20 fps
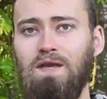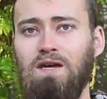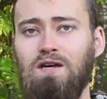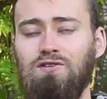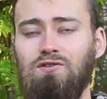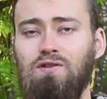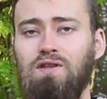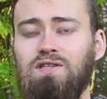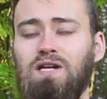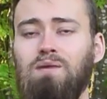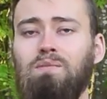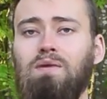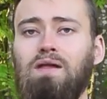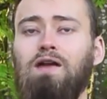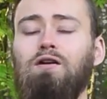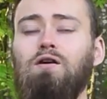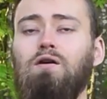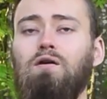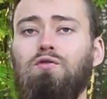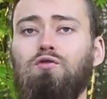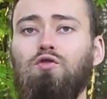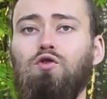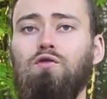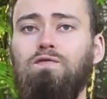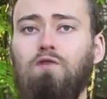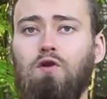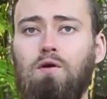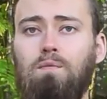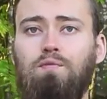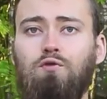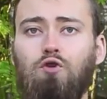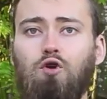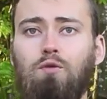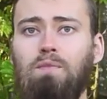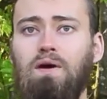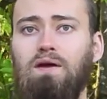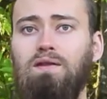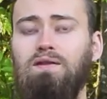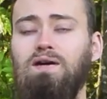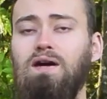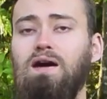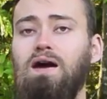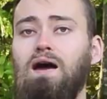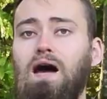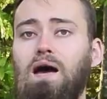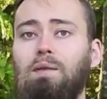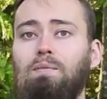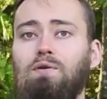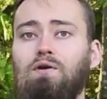So there's gonna be a lot of room for improvement, and